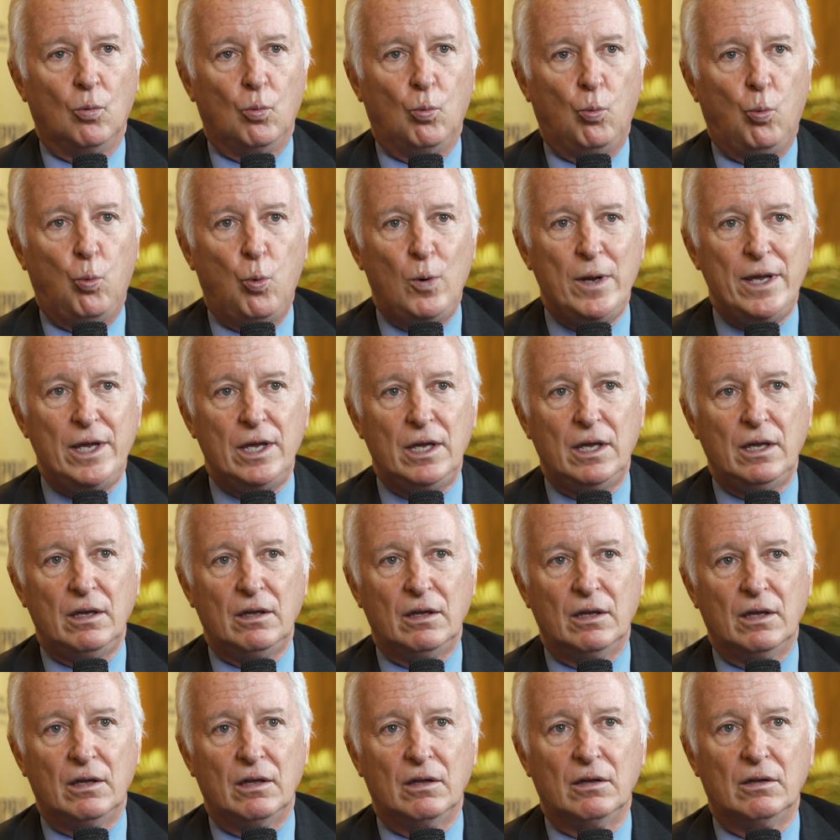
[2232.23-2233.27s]

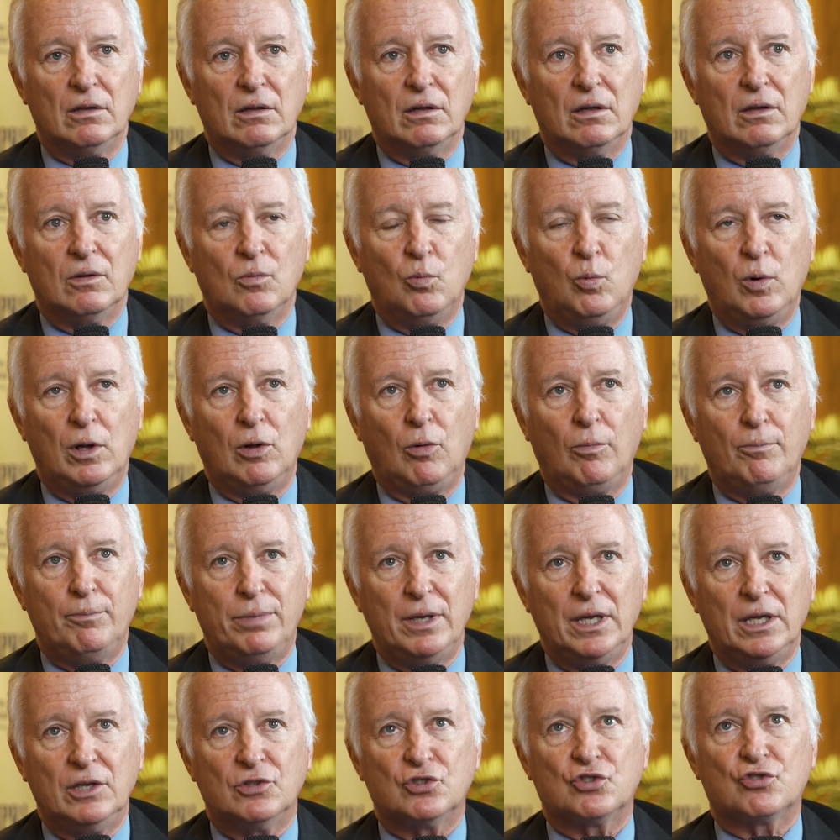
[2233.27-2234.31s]
We will
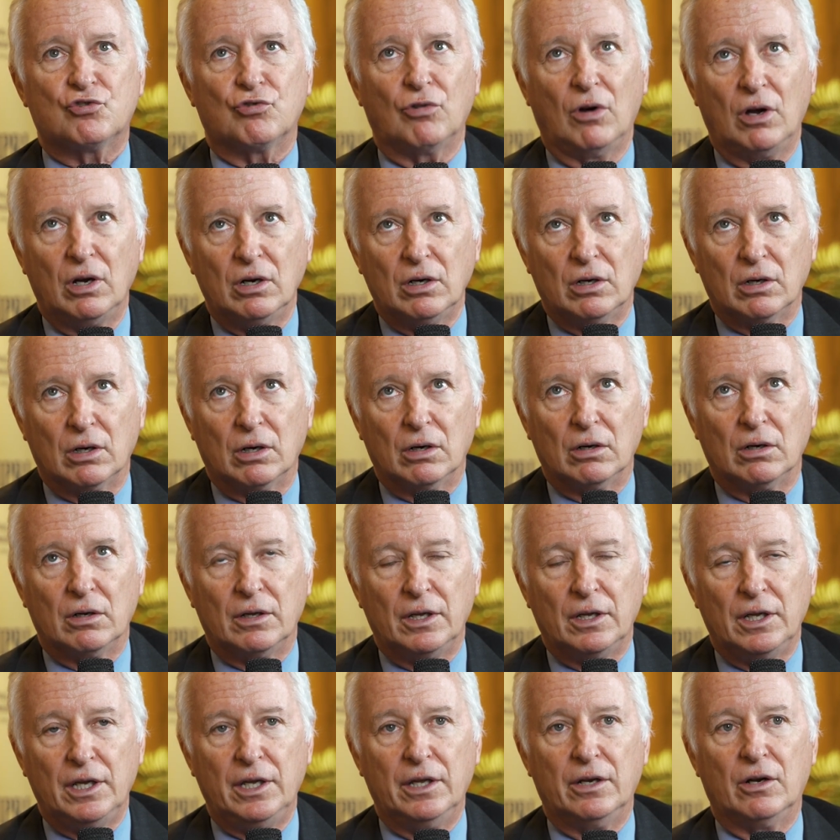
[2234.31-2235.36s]
be stronger
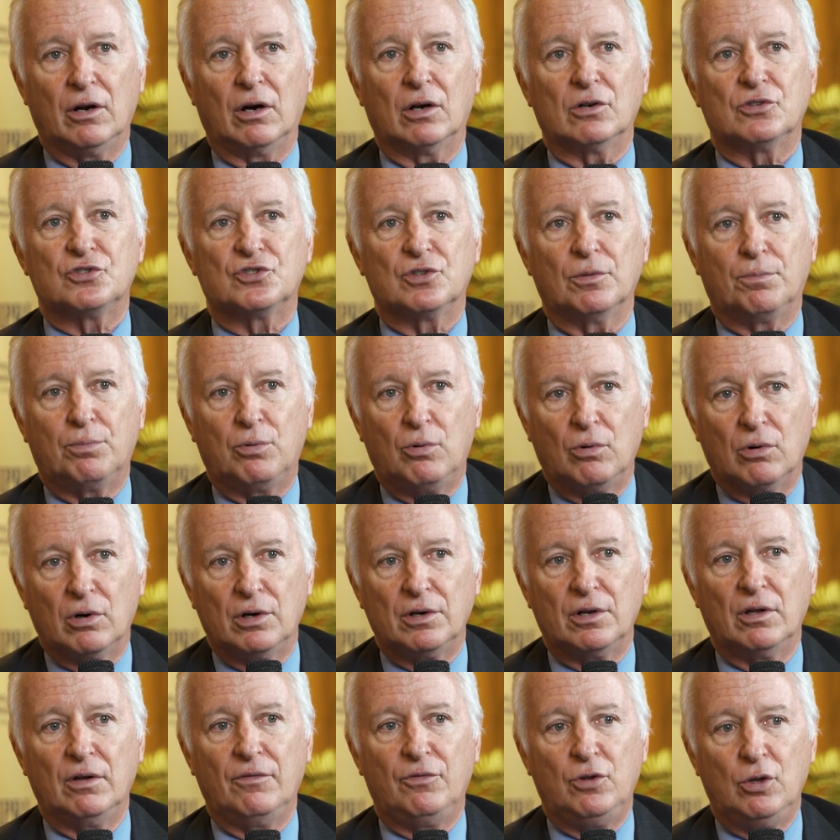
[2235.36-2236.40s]
in our
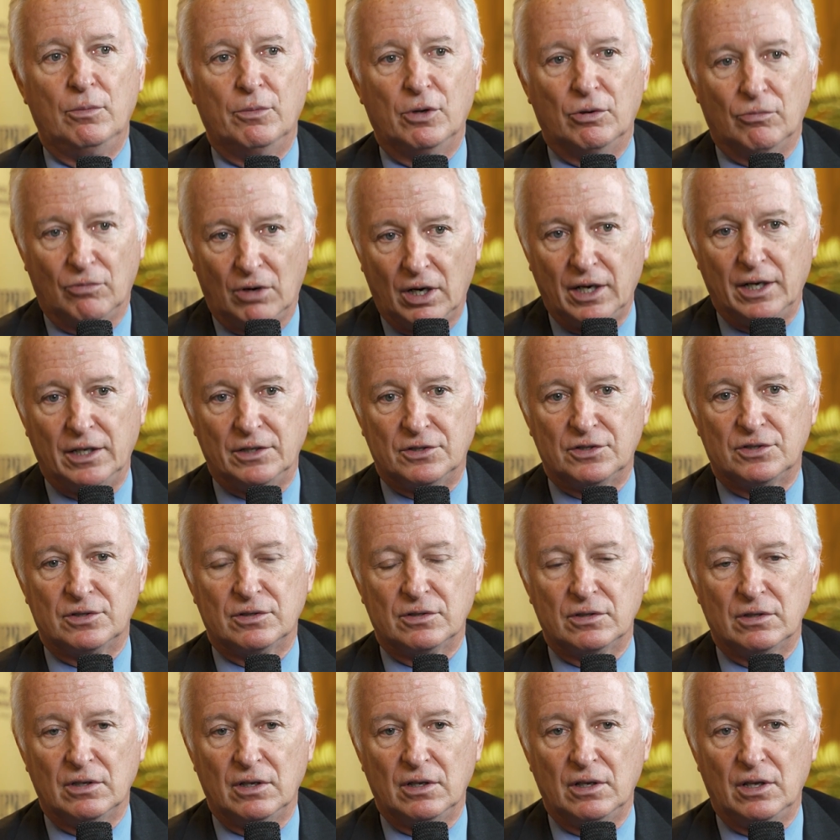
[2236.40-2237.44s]
support of human rights
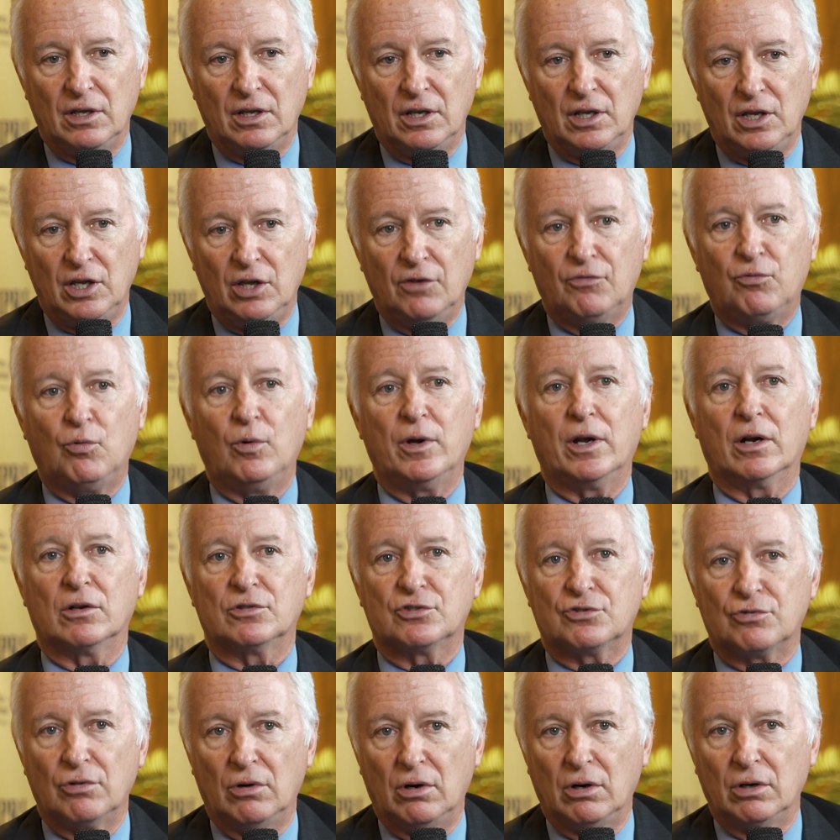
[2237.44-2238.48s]
if we are
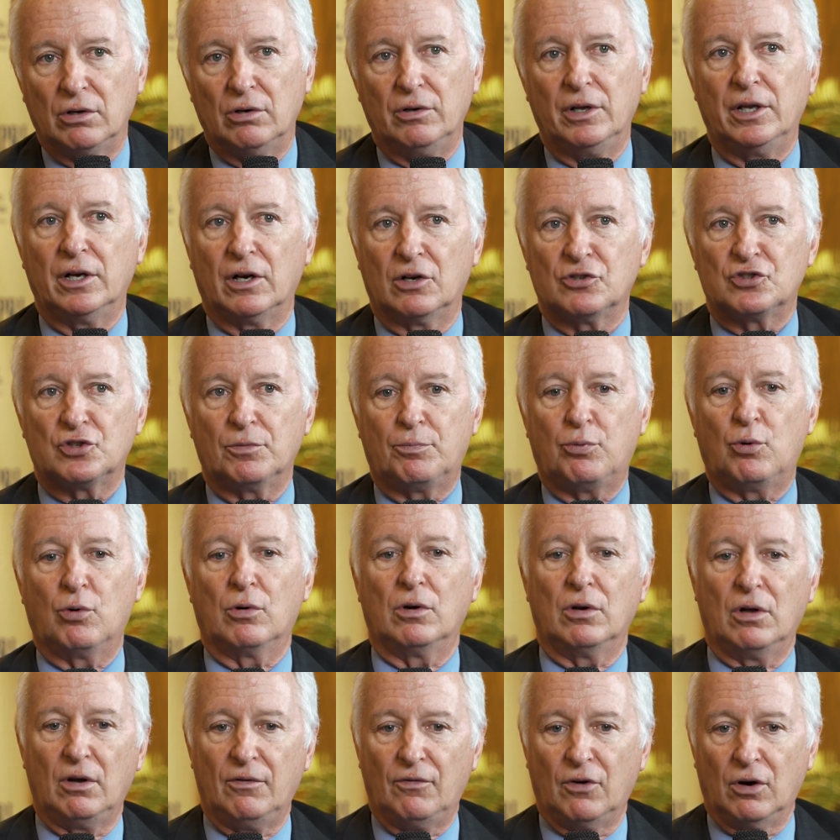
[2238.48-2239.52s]
stronger in our
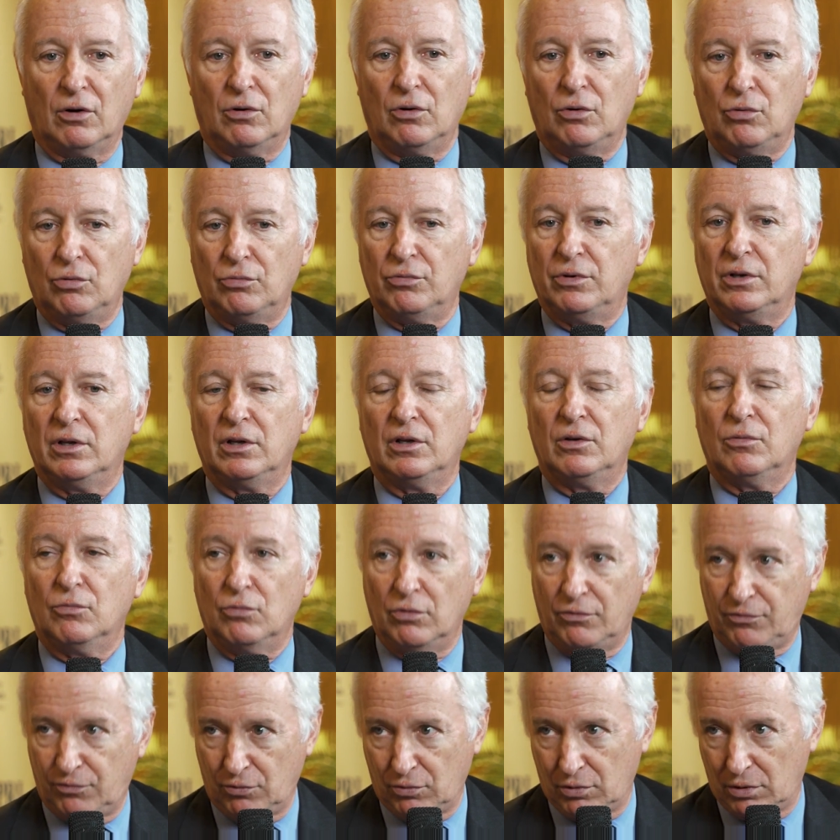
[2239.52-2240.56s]
support of our own
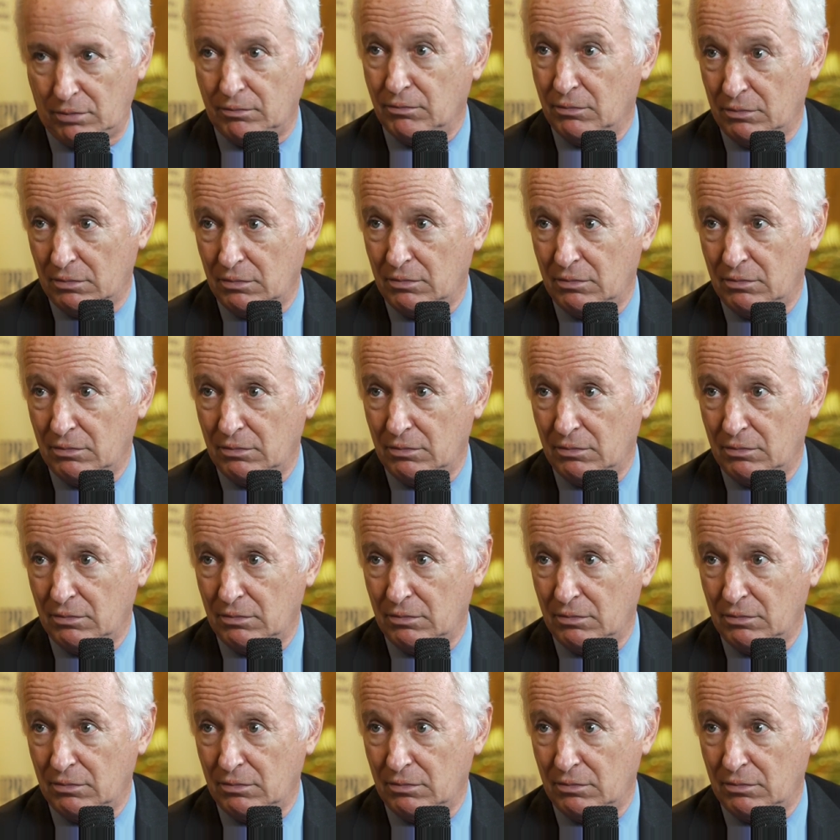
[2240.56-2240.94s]
reform.